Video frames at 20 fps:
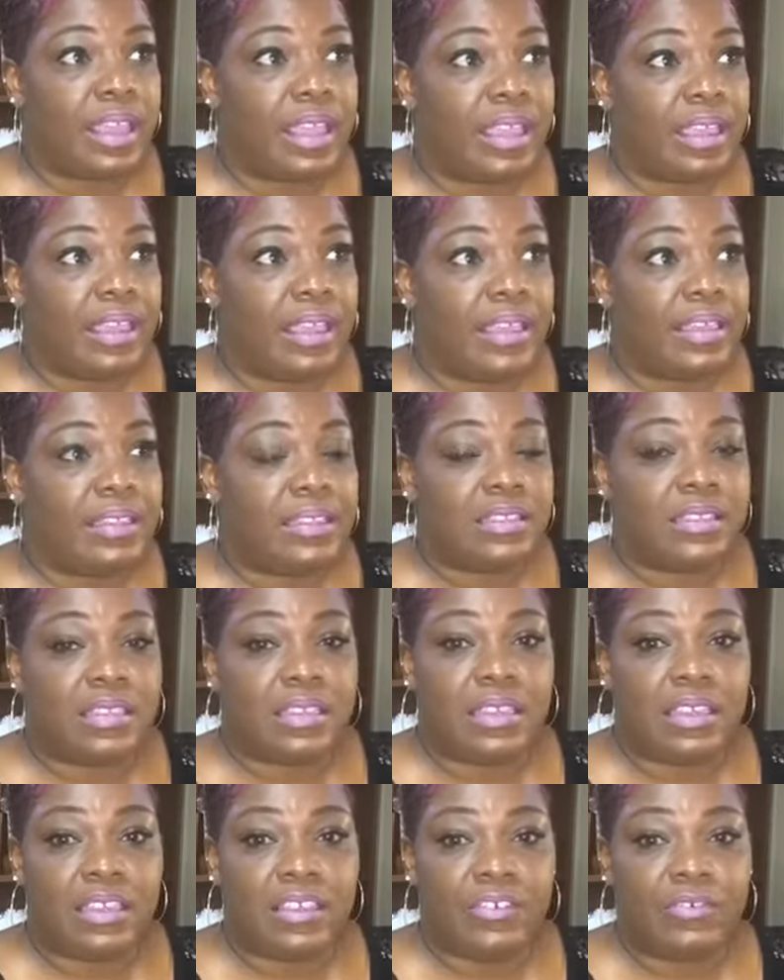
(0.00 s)
And
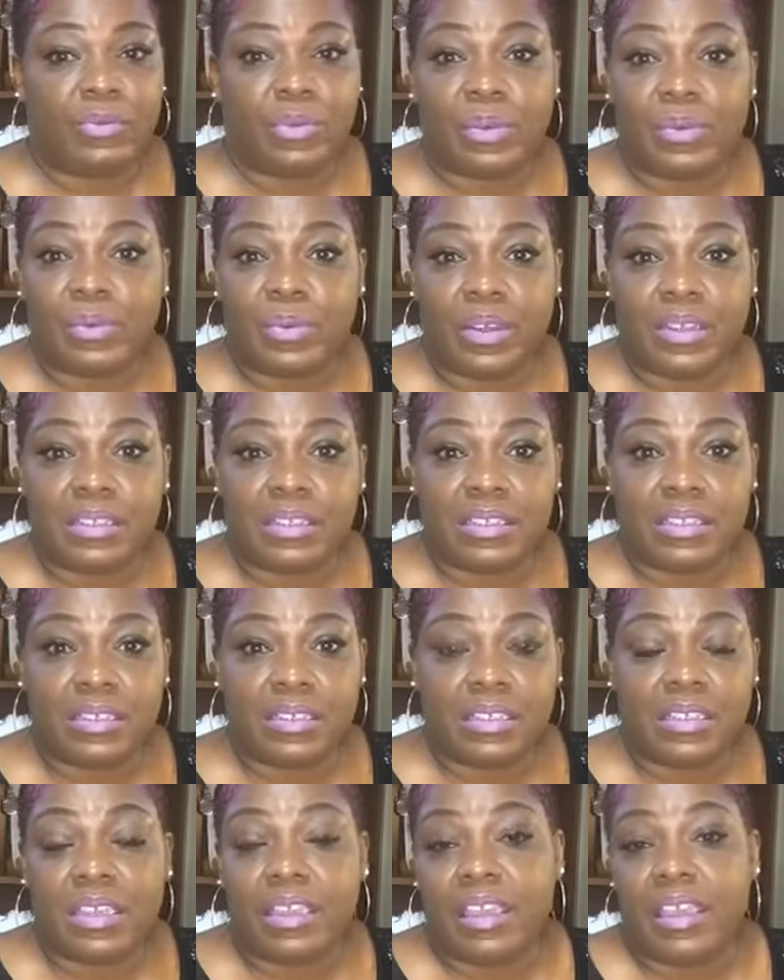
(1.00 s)
if we want
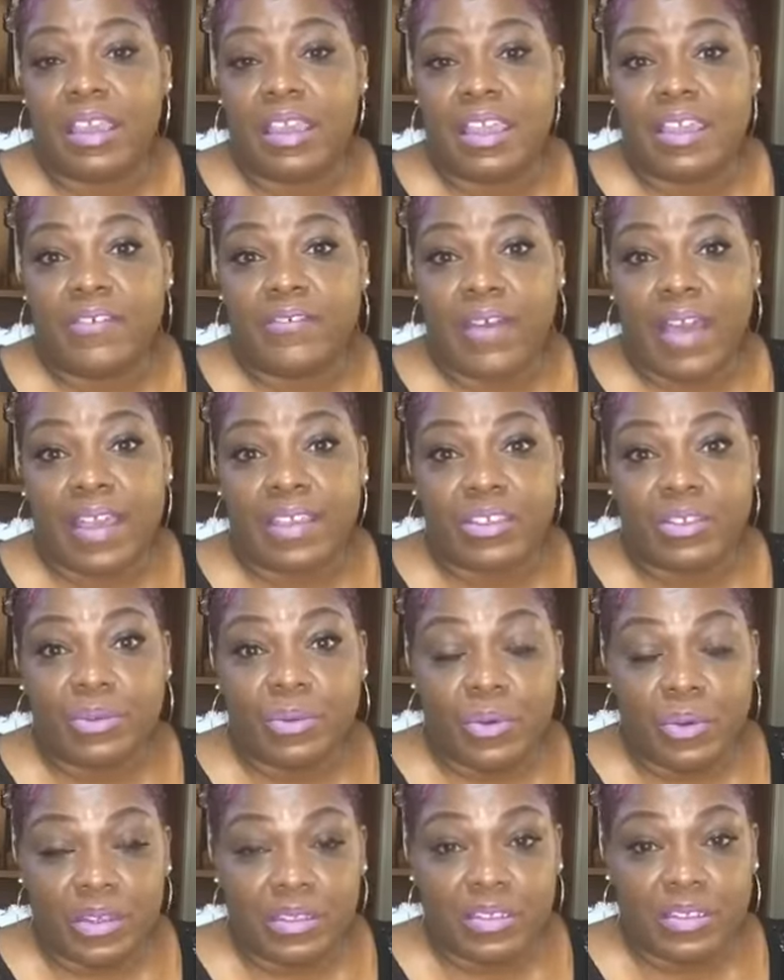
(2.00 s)
to invite
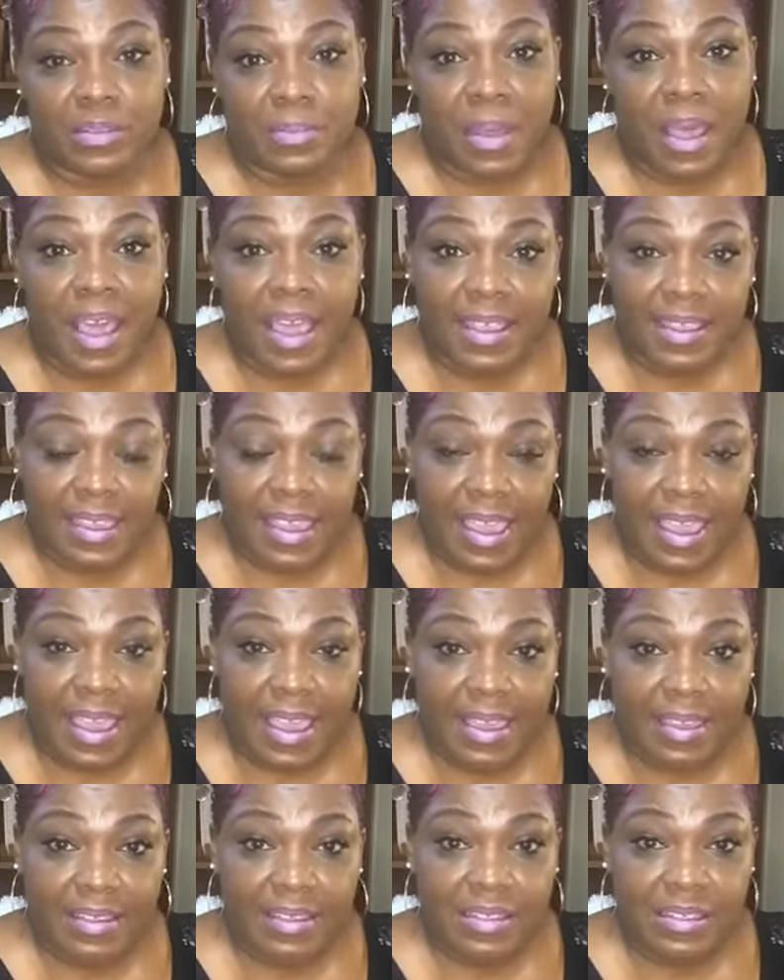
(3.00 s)
you onto the
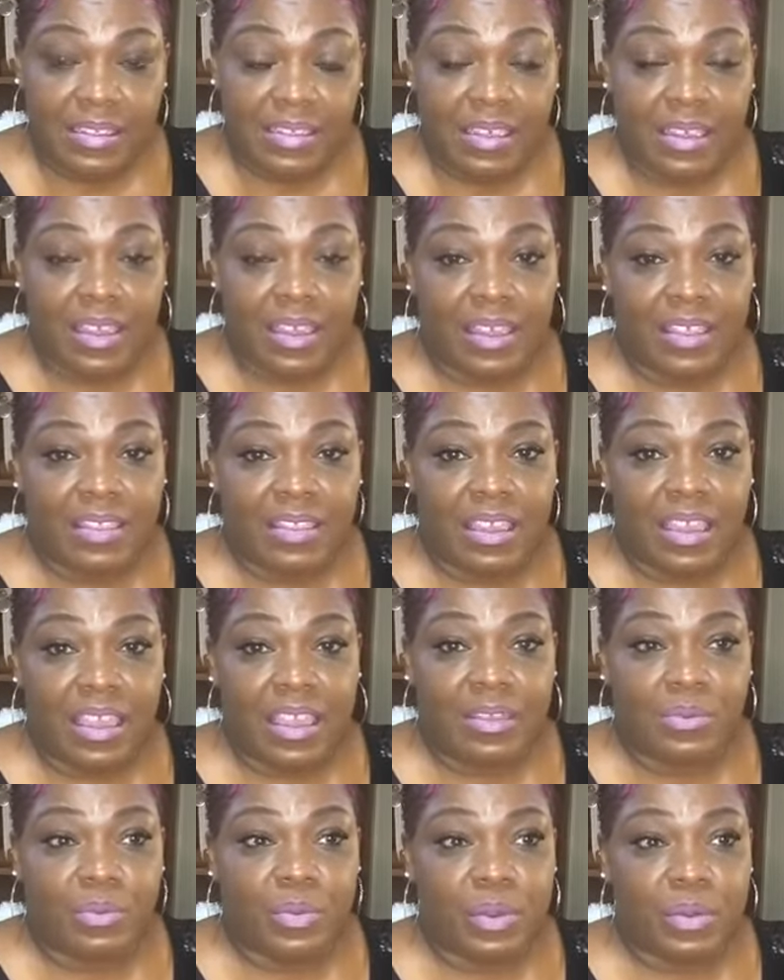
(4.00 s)
podcast,
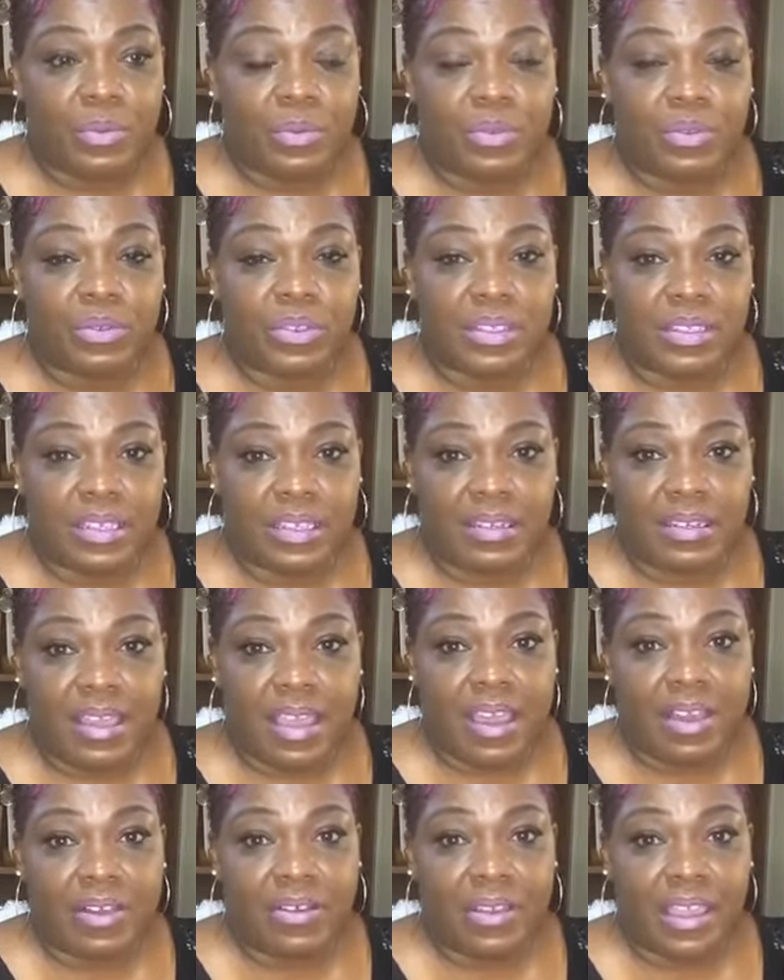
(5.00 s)
then we will send
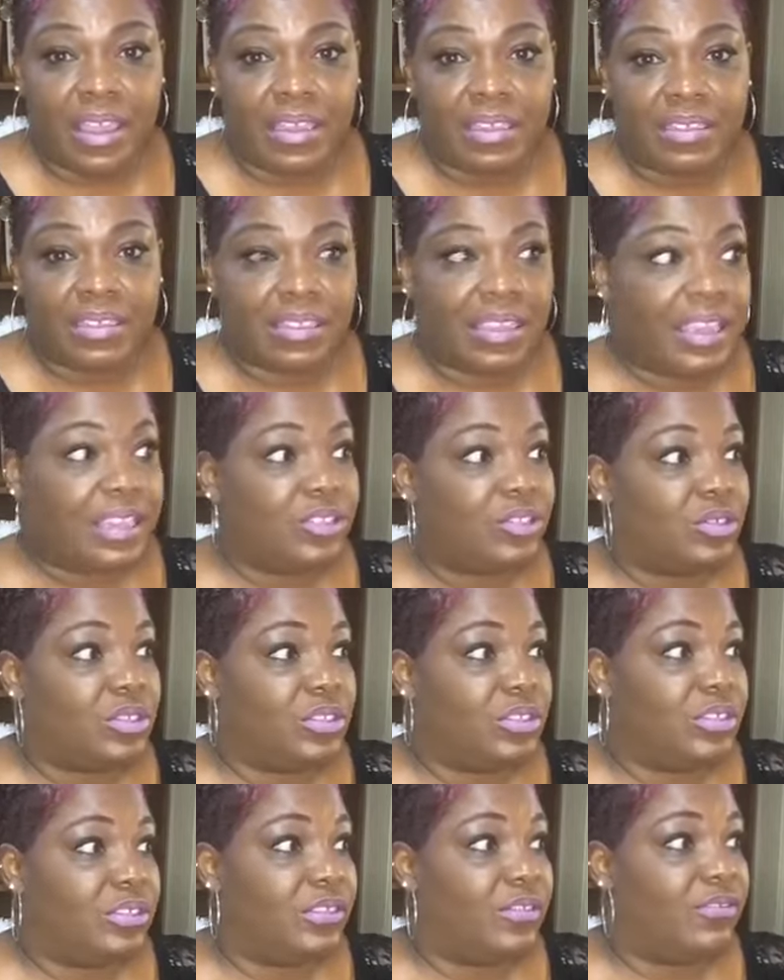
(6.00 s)
out a
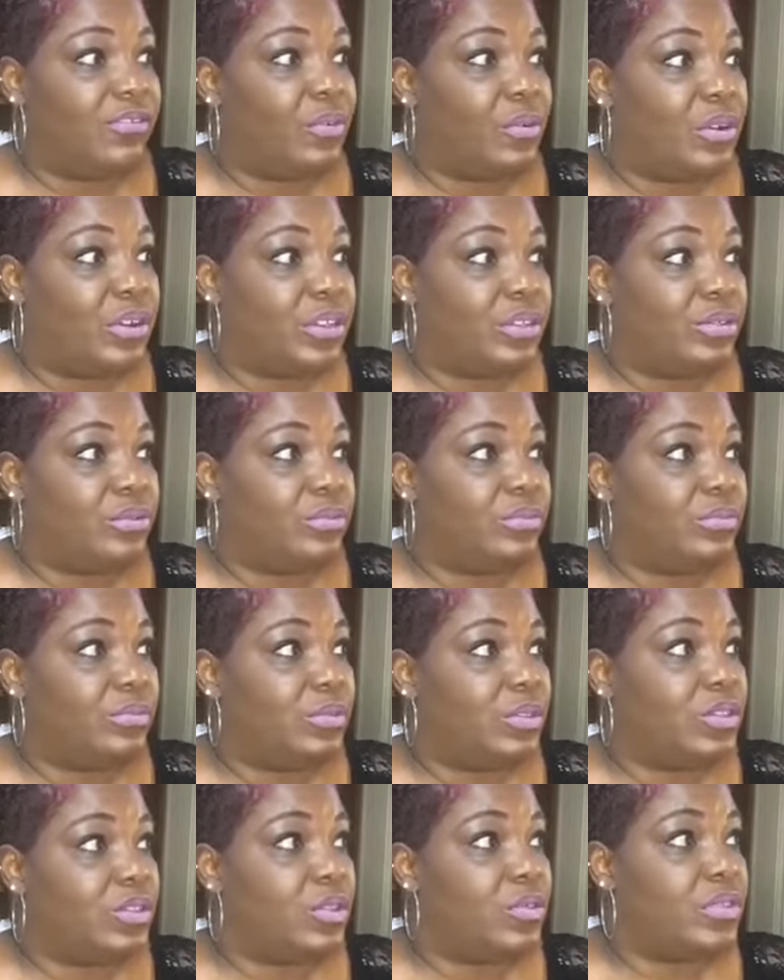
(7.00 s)
scheduler for you
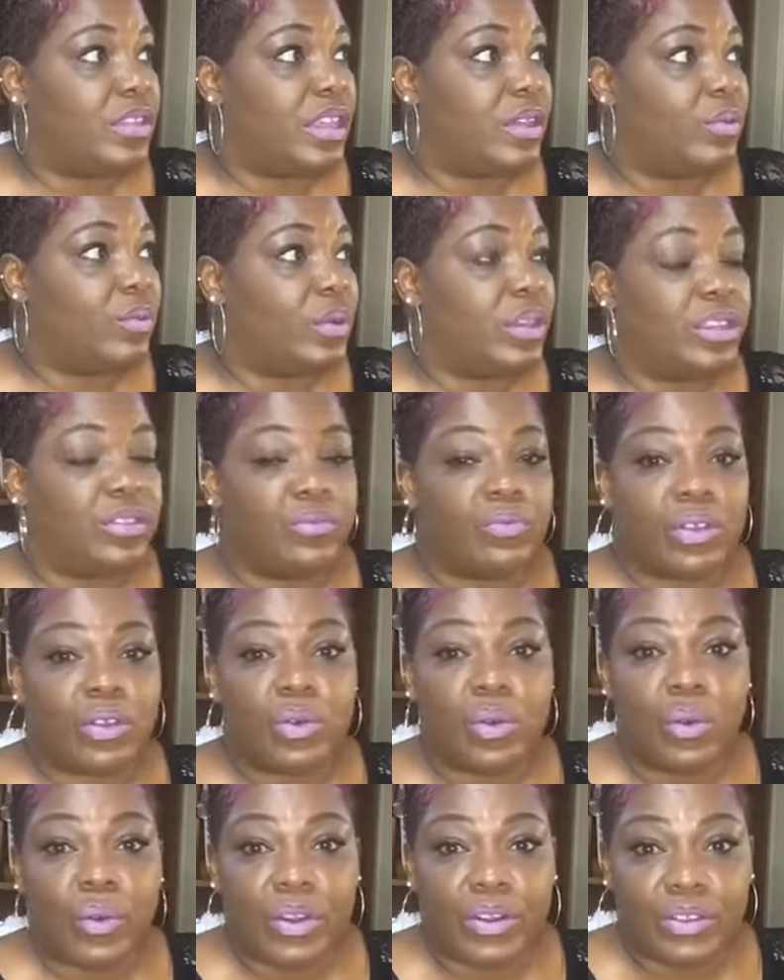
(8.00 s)
so that we can
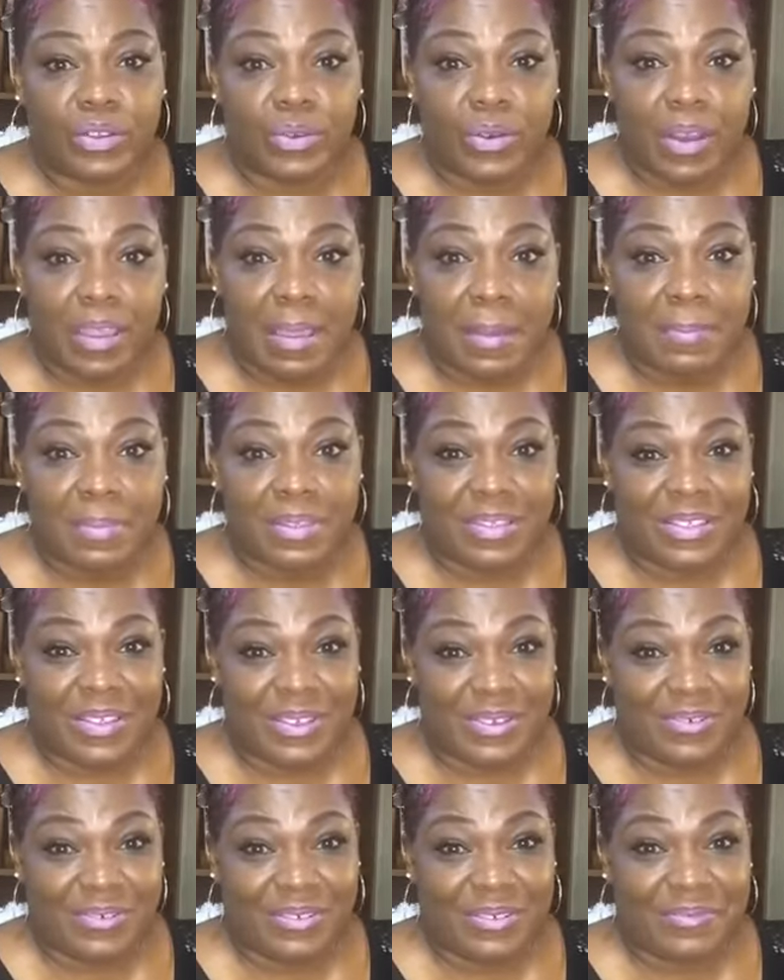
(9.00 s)
record your
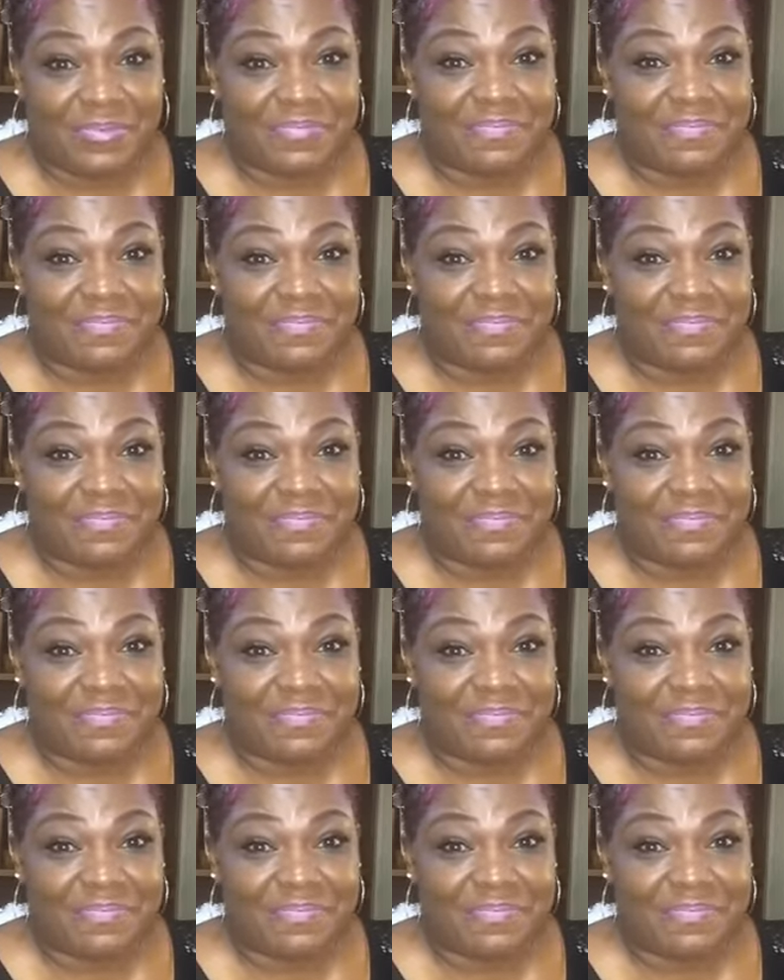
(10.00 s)
episode.